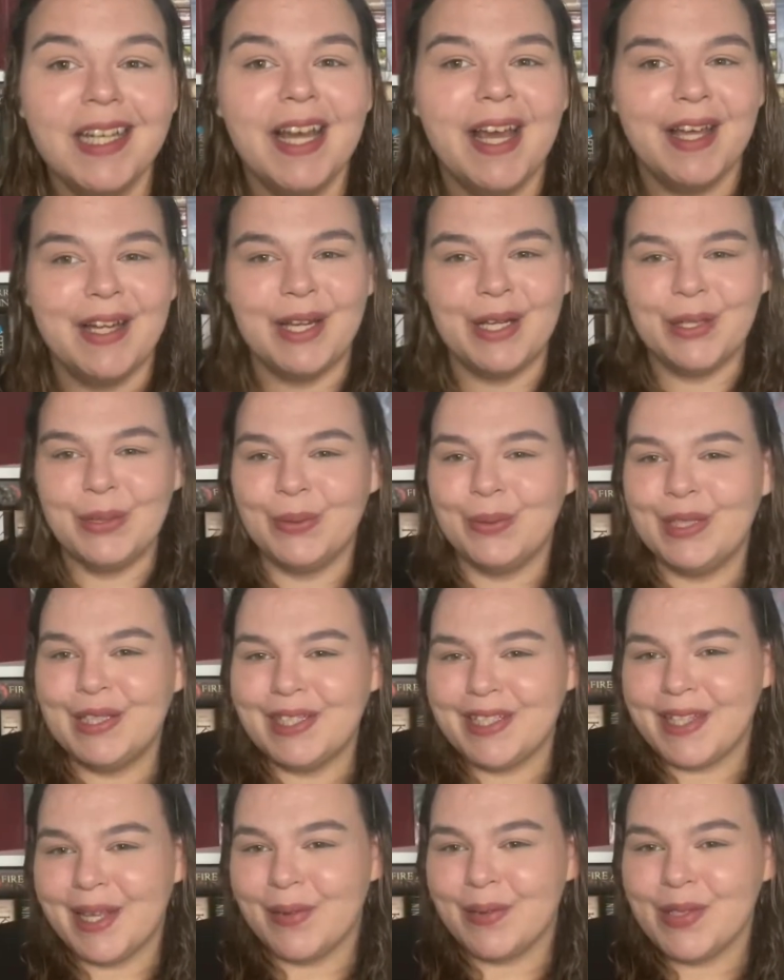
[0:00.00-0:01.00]
And I know that
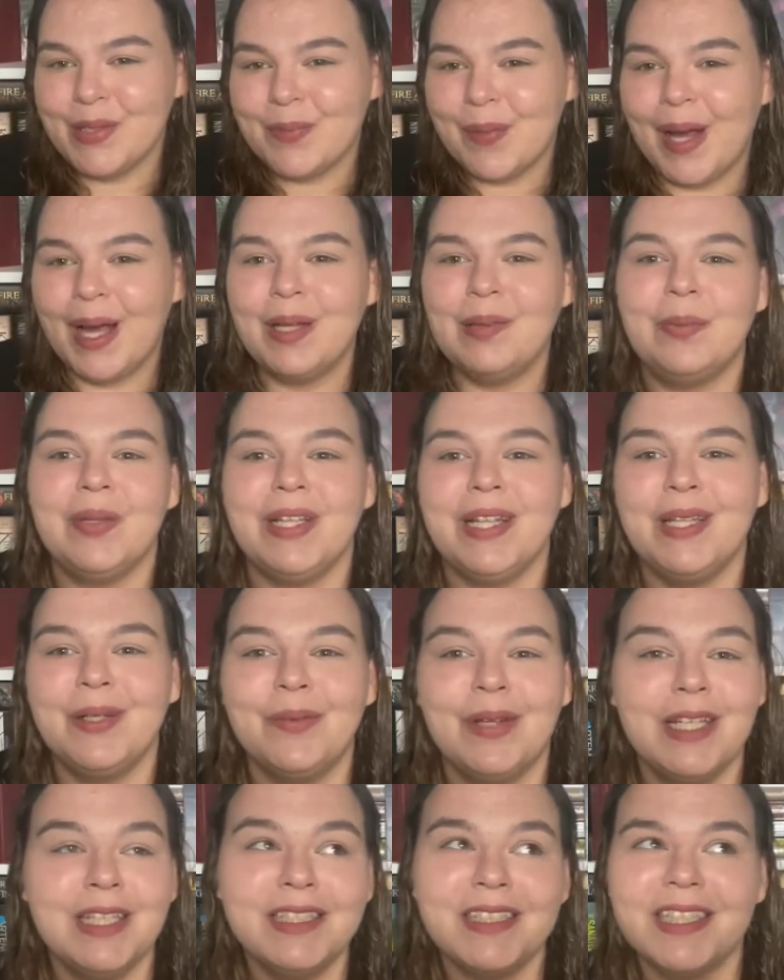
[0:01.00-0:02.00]
sounds bad, but like
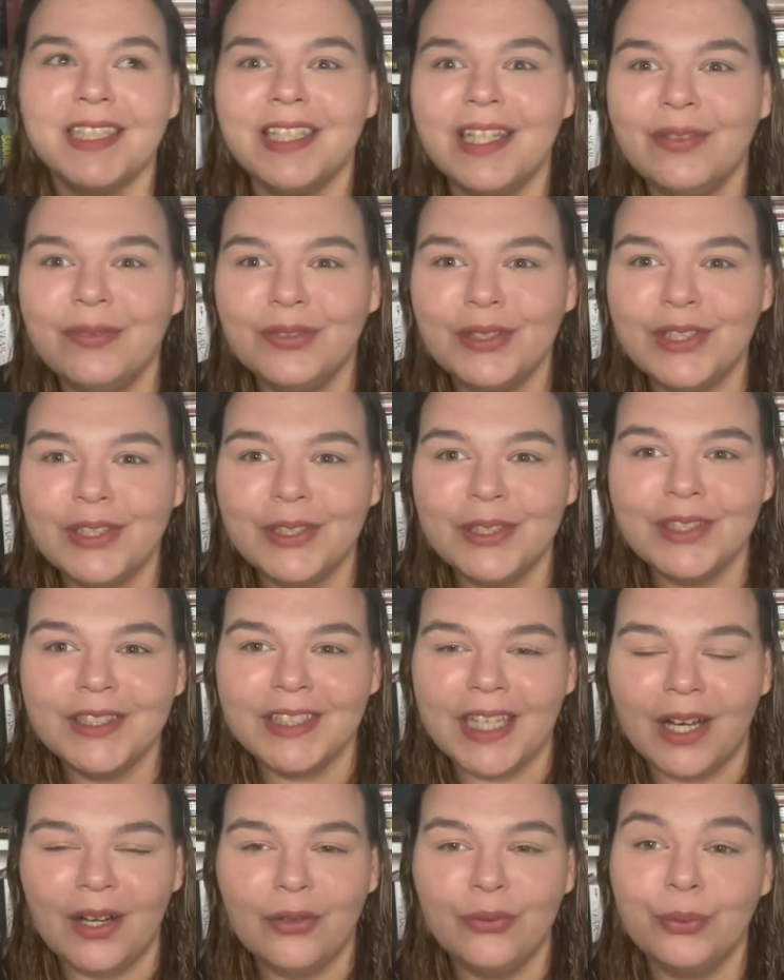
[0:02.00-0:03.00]
when it's a gift to
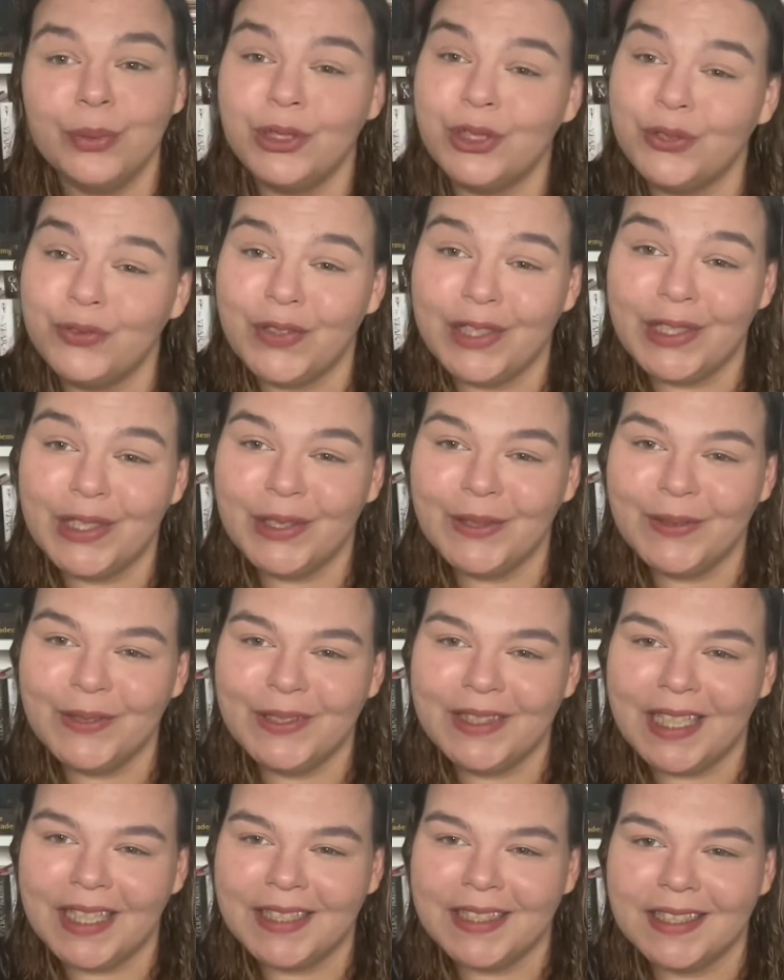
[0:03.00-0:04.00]
yourself, which Fairy Loot
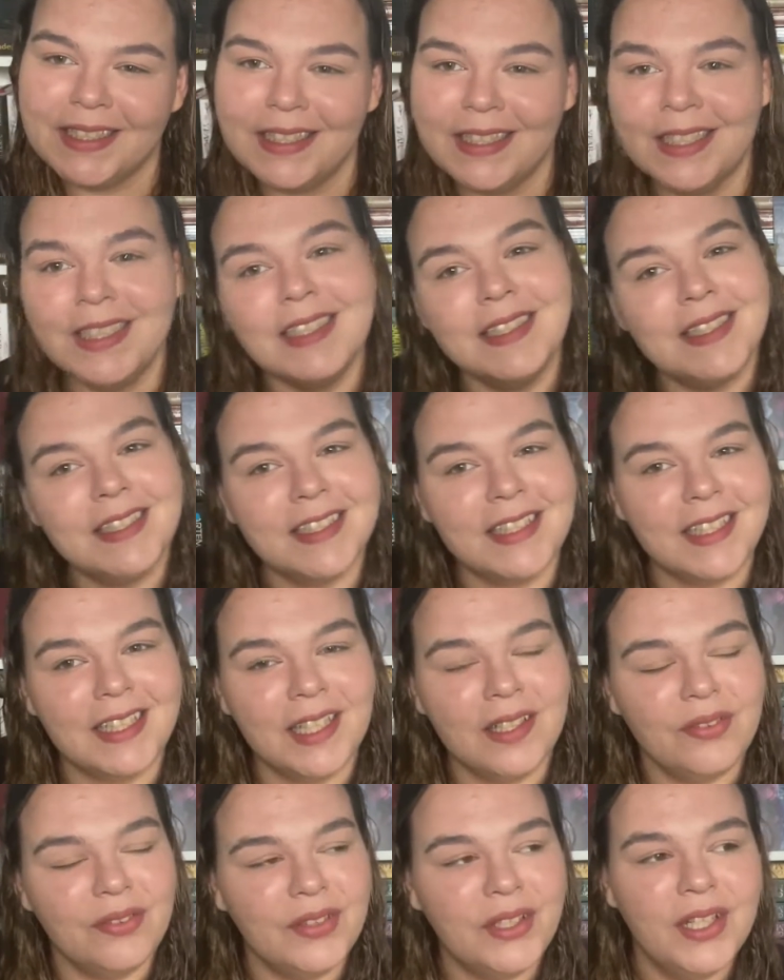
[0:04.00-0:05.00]
technically is, it's a
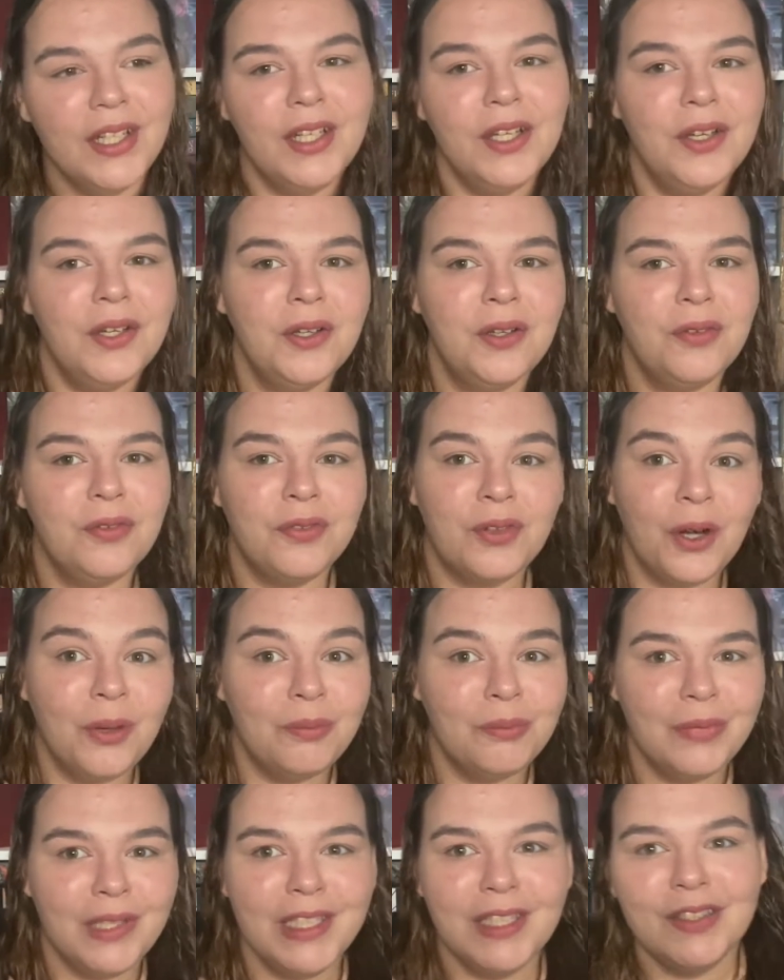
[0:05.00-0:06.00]
gift from
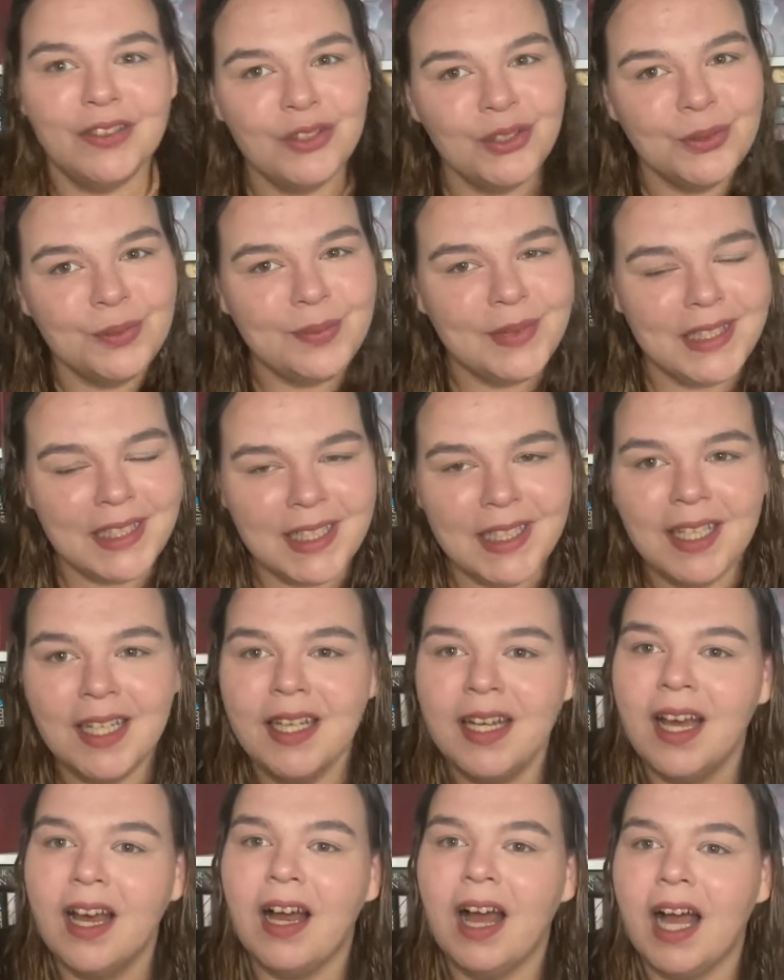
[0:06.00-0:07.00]
me to me.
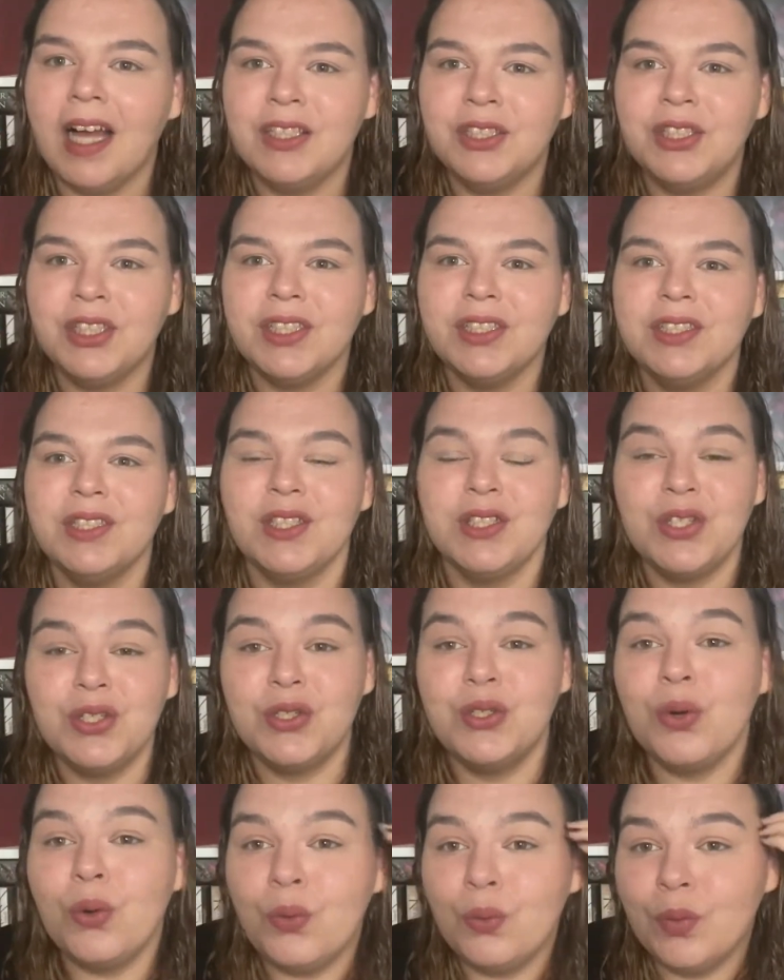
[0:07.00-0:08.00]
I just
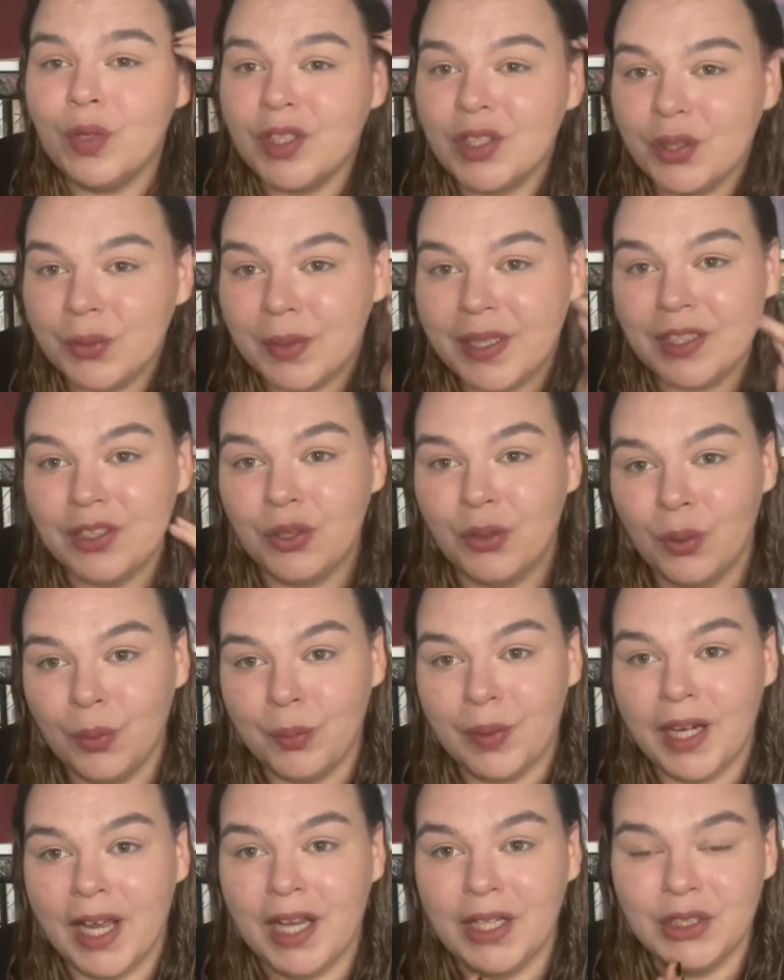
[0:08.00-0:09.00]
don't want to wait to
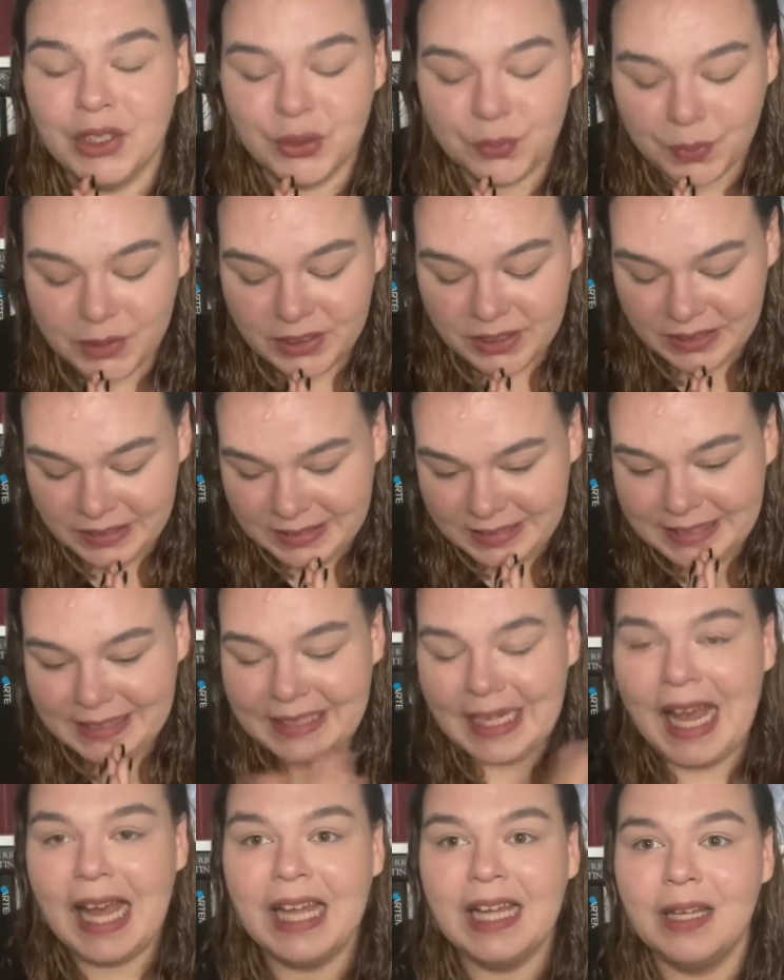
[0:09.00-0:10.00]
open it. I just want to
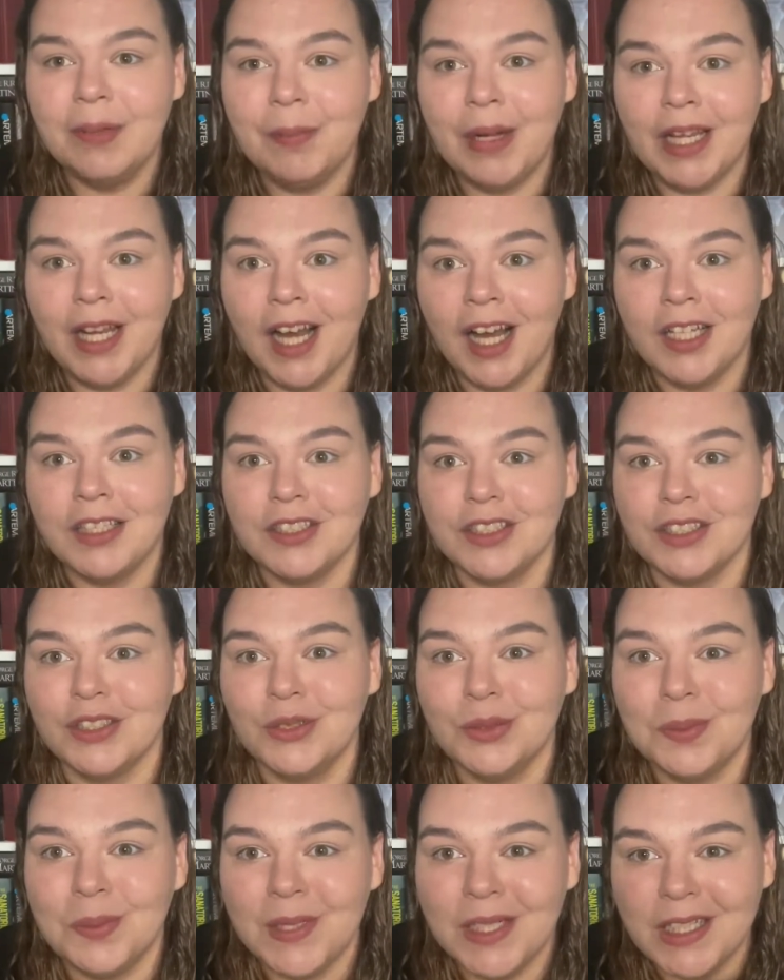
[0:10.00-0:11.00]
get it in my hands and
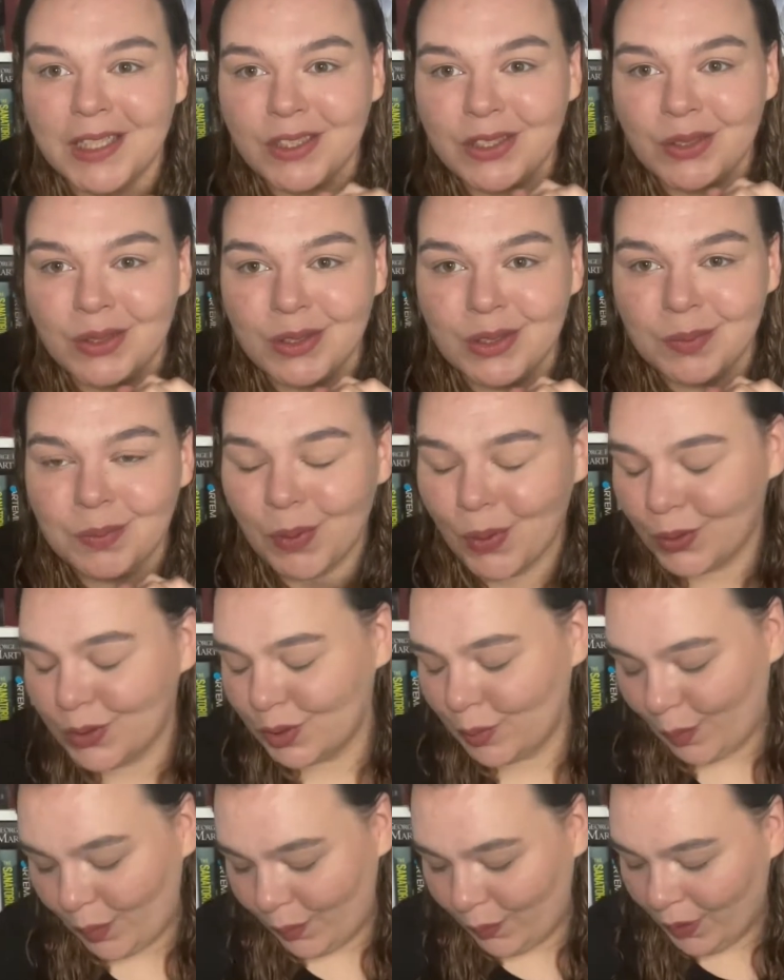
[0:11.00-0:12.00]
open it as soon as
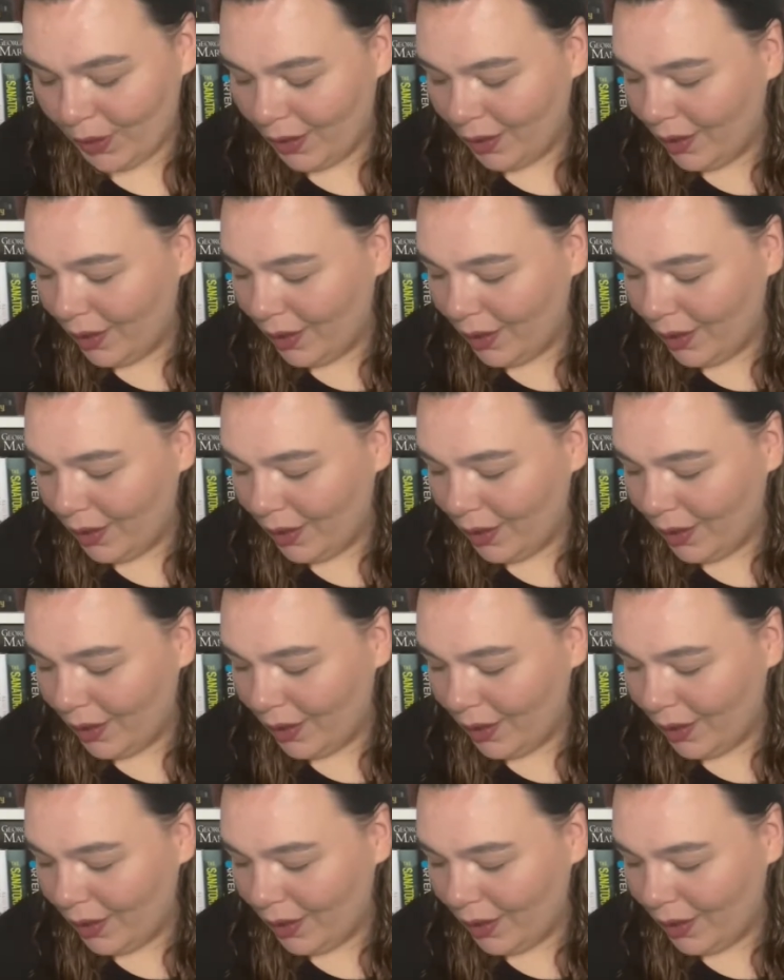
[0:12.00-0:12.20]
possible.